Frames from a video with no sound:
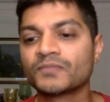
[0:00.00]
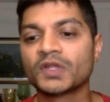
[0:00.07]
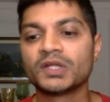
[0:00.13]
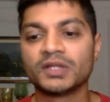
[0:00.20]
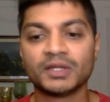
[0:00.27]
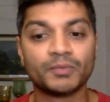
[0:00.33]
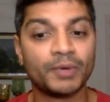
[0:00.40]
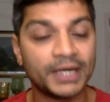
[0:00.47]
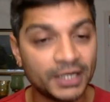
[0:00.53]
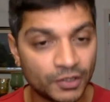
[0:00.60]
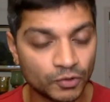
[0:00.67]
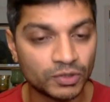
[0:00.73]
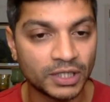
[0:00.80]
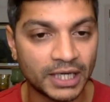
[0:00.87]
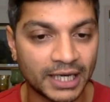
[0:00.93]
they went
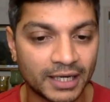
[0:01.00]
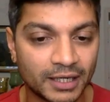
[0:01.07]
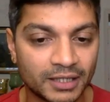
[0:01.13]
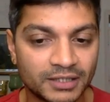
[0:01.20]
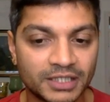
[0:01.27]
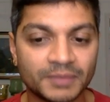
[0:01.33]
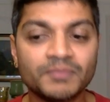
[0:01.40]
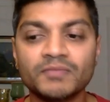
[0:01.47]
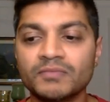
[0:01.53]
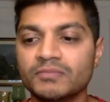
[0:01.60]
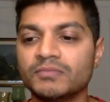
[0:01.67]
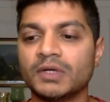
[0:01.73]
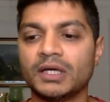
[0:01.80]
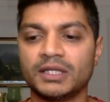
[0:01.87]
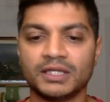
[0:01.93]
to the Kerala team
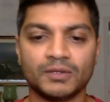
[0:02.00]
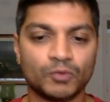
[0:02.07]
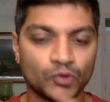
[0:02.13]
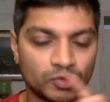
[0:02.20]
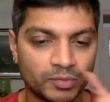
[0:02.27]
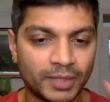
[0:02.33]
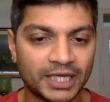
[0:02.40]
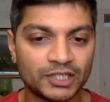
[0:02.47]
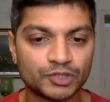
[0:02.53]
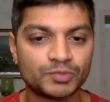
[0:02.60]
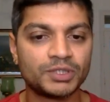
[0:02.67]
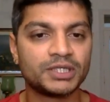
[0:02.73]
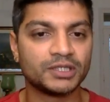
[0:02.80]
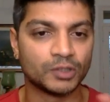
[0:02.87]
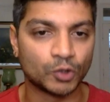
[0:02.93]
and they were the
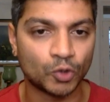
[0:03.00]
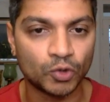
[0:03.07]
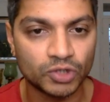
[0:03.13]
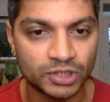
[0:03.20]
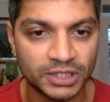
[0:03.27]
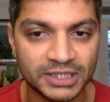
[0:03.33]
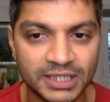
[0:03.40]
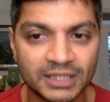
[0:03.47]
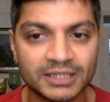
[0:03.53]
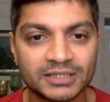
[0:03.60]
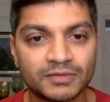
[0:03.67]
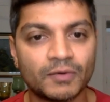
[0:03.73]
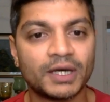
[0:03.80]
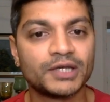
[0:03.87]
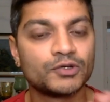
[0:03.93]
management and the coach. They said,
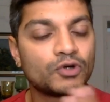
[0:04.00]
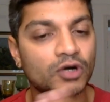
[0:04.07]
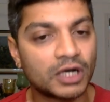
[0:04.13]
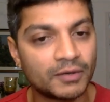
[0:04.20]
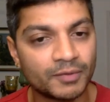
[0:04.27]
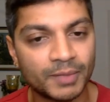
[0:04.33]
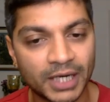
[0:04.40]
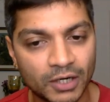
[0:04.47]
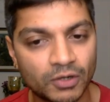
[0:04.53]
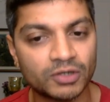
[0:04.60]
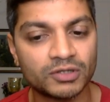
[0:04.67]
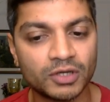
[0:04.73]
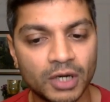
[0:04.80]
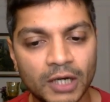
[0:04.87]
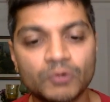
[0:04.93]
listen, why are you not coming back
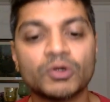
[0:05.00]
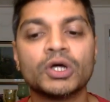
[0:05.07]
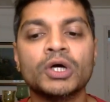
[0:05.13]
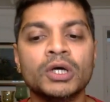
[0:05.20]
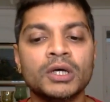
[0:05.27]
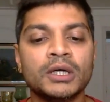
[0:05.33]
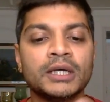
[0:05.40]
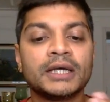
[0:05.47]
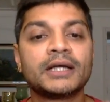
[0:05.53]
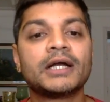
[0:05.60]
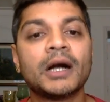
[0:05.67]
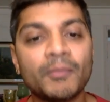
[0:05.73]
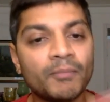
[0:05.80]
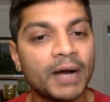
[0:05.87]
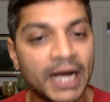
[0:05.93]
onto the ground?
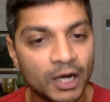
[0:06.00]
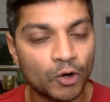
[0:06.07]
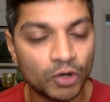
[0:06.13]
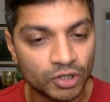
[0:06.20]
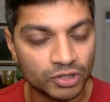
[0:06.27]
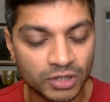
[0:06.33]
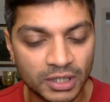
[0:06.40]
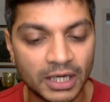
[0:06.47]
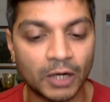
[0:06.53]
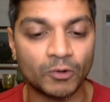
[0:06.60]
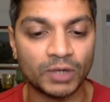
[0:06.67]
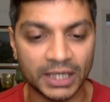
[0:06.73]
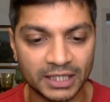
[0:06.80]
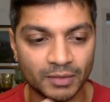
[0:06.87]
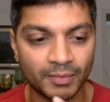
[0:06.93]
Come back onto the
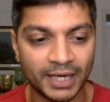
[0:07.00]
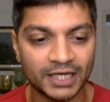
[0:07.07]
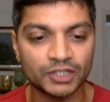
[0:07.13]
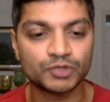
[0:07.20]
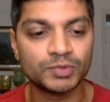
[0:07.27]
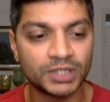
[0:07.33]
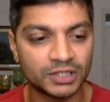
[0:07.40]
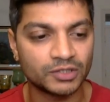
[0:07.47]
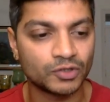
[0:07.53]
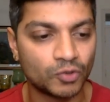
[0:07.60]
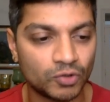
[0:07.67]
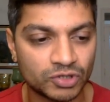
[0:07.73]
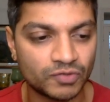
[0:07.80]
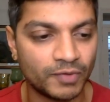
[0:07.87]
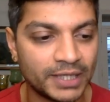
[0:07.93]
ground. And the management and the
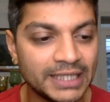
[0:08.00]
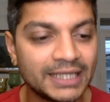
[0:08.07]
coach very